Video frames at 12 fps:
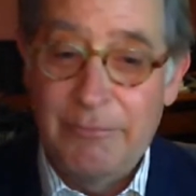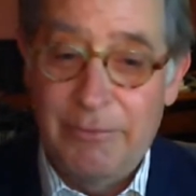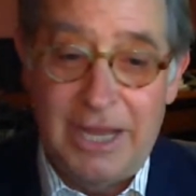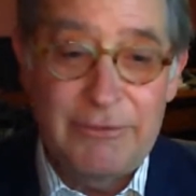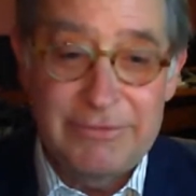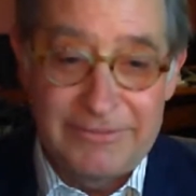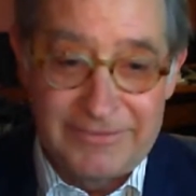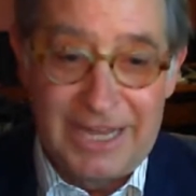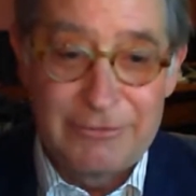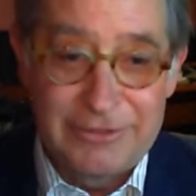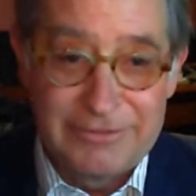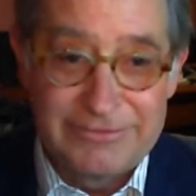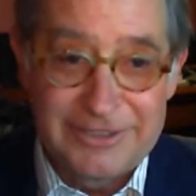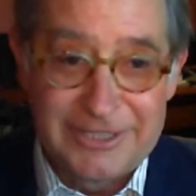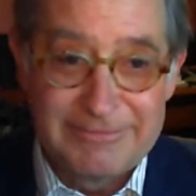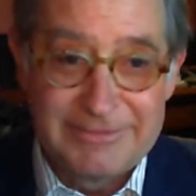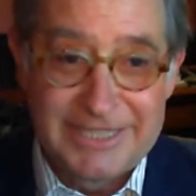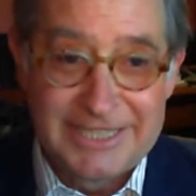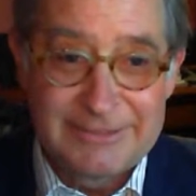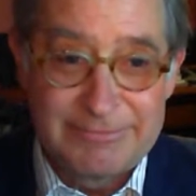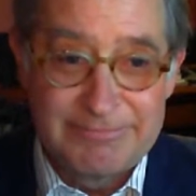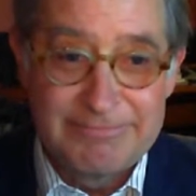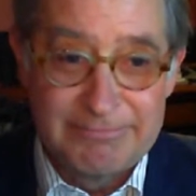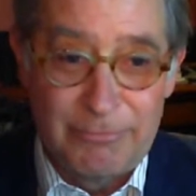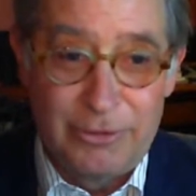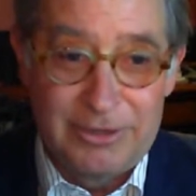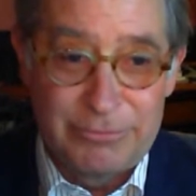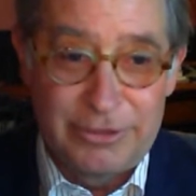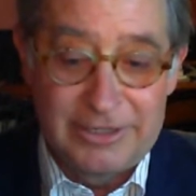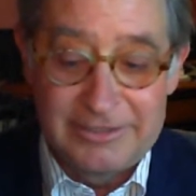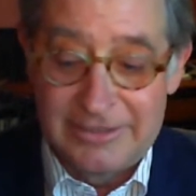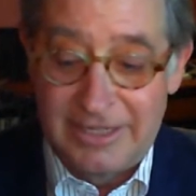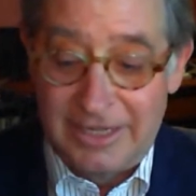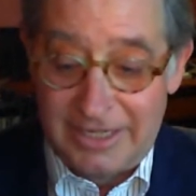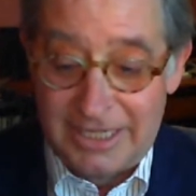Well, we've now confirmed it's more important